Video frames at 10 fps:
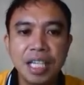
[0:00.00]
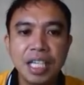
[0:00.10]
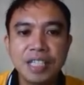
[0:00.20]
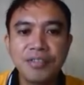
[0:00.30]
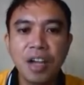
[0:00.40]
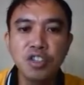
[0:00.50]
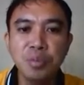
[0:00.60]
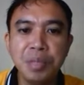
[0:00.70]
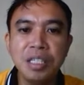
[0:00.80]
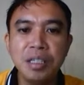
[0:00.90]
is found to
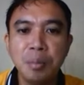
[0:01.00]
be